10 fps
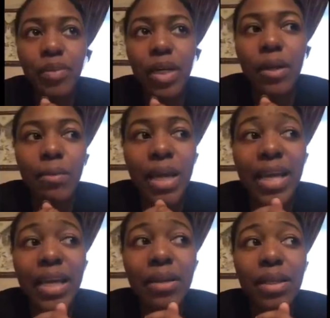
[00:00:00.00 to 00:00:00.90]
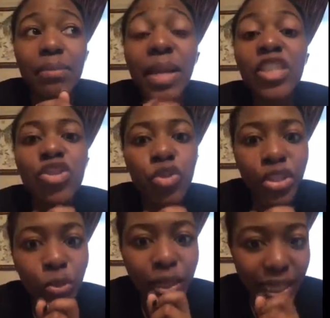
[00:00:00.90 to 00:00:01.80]
I make sure
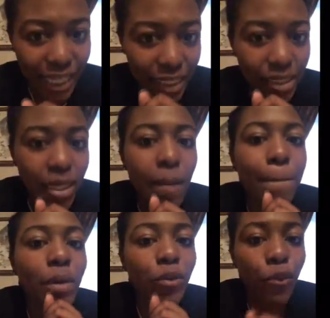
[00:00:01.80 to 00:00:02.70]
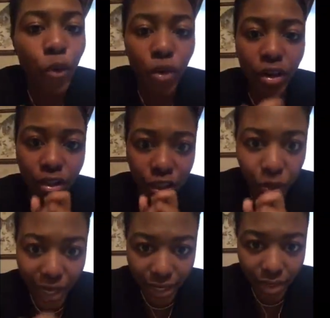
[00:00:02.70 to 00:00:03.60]
you eat before you
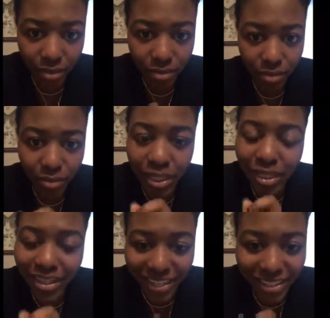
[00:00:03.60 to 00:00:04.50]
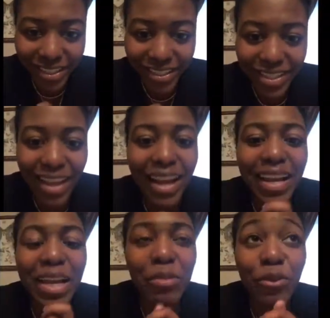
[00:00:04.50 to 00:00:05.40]
get it, please. I
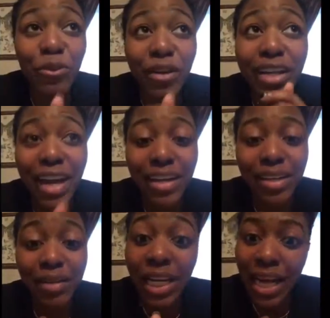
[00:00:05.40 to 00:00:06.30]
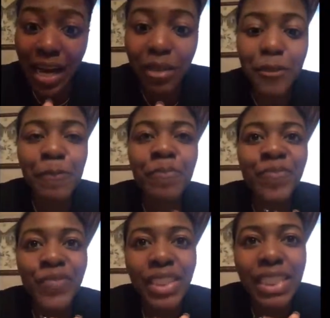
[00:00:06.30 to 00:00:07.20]
ate before I got it a lot,
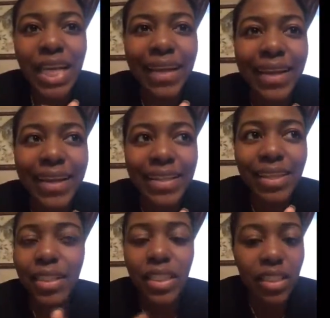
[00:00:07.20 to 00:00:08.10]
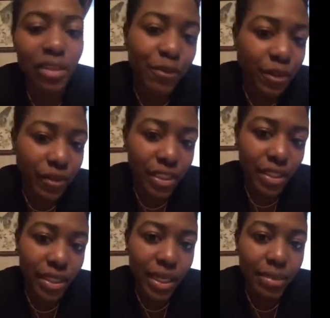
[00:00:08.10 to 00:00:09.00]
and I didn't eat for the rest
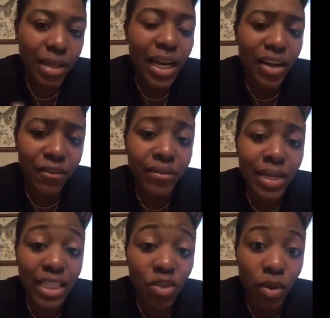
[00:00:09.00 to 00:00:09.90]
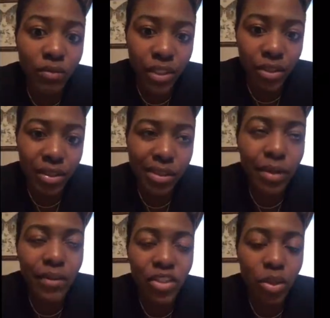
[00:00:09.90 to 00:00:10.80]
of the day. I got it at 12:30,
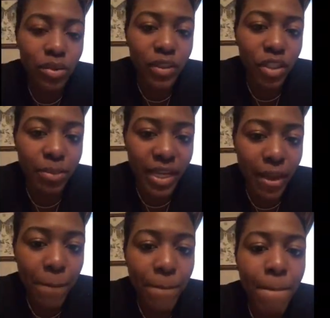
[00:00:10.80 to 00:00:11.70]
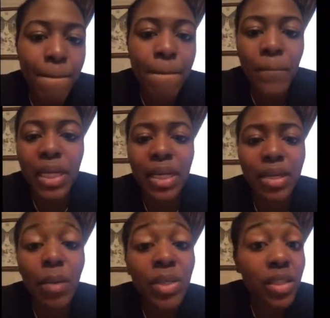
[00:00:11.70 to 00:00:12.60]
around 12:30 p.m.
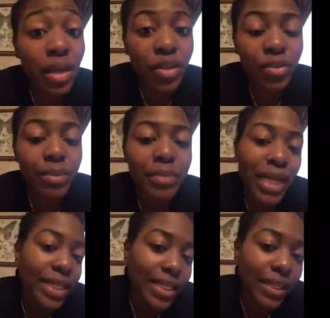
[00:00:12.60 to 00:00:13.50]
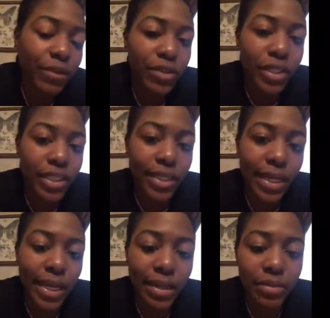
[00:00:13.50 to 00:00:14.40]
and I wasn't hungry. I didn't eat for the rest of
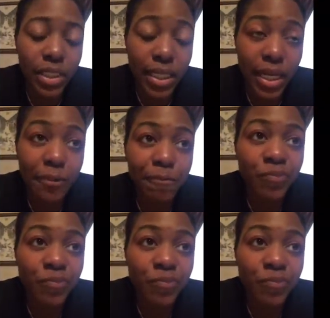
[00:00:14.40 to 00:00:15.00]
the day.